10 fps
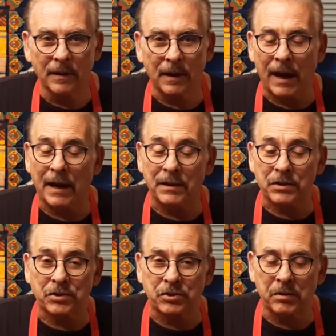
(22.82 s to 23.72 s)
Hi,
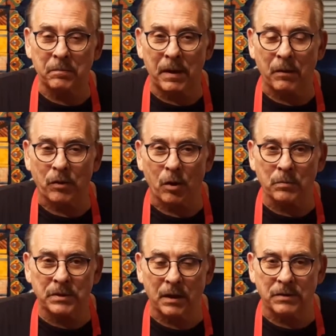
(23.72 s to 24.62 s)
this is Jim Mann with
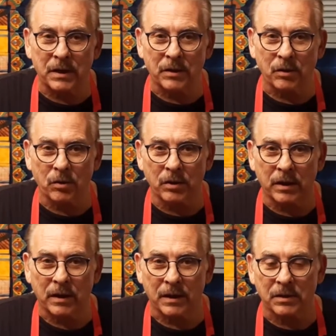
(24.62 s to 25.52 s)
Homestyle Southern
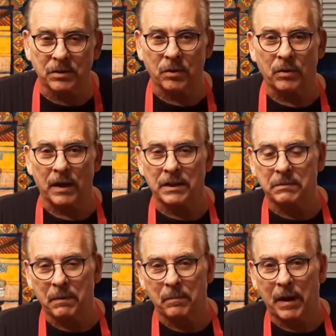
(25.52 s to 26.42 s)
Cooking. It's so nice
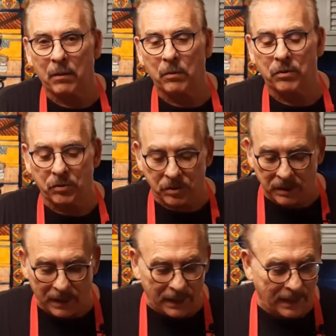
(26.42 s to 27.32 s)
to be back with you
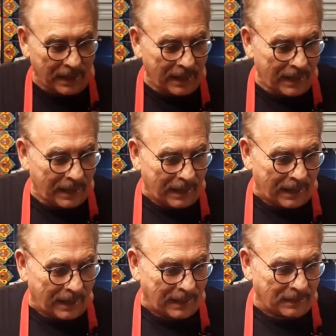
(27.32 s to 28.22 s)
today.
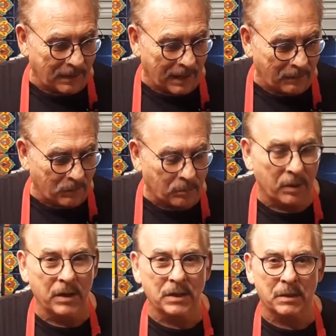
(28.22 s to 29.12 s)
And I'm going to
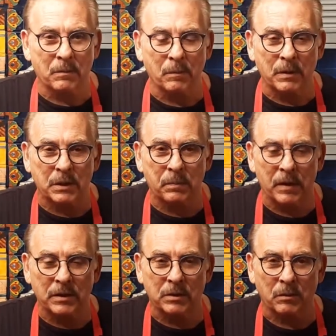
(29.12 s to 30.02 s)
bring you something a little bit
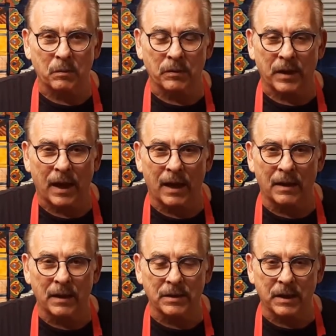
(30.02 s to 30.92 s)
special with the
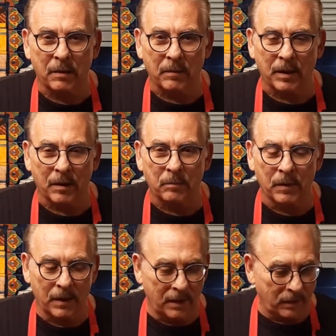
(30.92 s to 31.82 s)
holidays coming
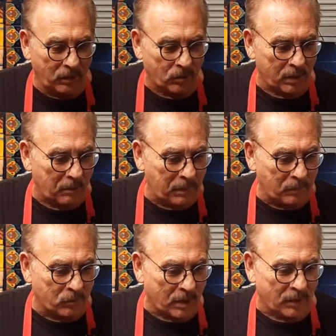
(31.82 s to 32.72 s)
up.
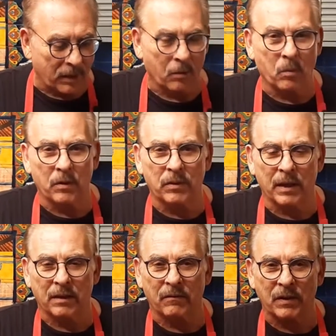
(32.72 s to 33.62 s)
People trying to think what they
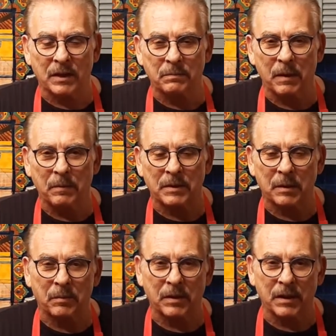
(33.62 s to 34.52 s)
can fix, maybe
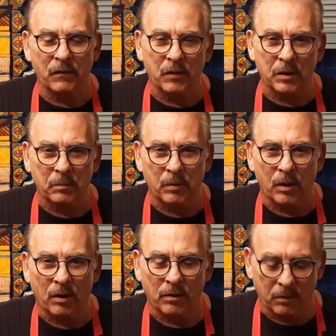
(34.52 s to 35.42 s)
something different to put
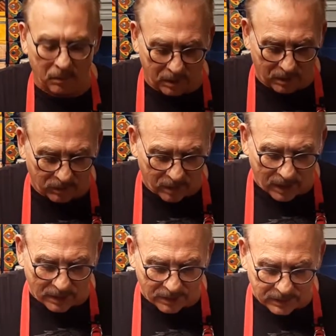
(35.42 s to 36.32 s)
on their
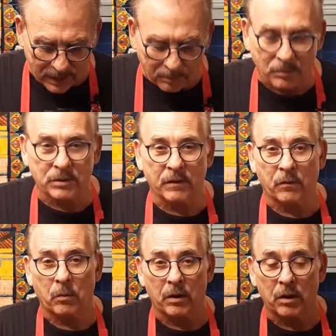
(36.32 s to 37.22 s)
holiday tables or
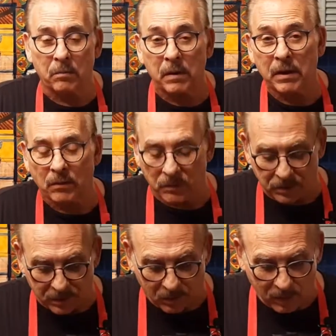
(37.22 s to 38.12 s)
for one of their meals.
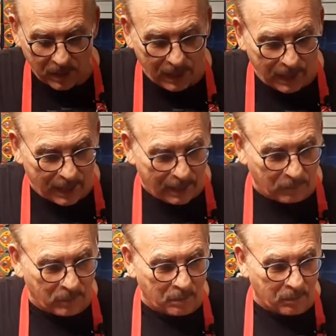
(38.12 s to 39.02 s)
So
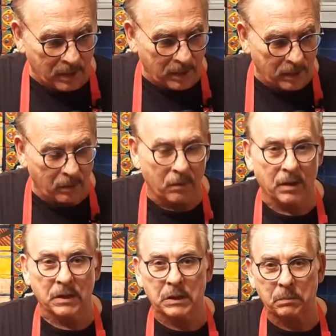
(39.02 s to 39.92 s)
I'm going to bring you
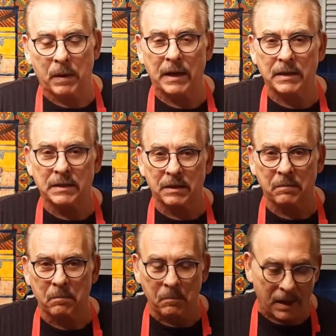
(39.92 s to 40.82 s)
a spicy
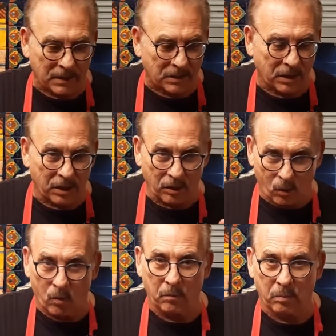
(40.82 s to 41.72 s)
Mexican
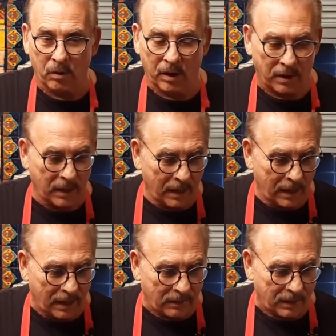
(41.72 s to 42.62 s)
cornbread
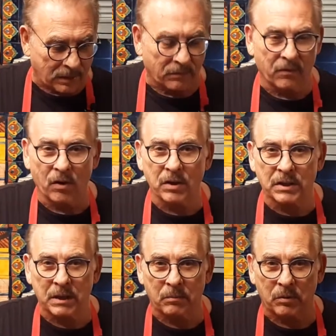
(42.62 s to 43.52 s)
that's very
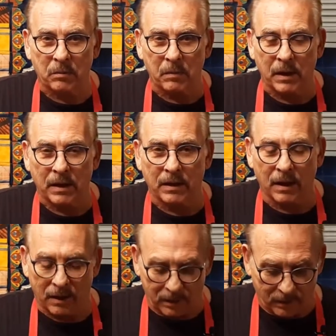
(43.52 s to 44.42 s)
simple to make.
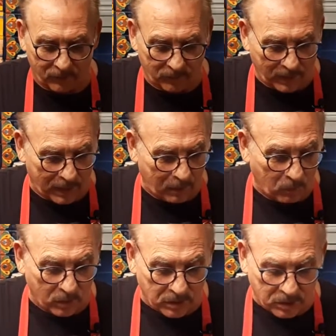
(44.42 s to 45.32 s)
And
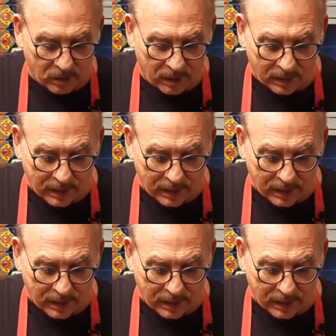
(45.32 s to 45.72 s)
we'll get started.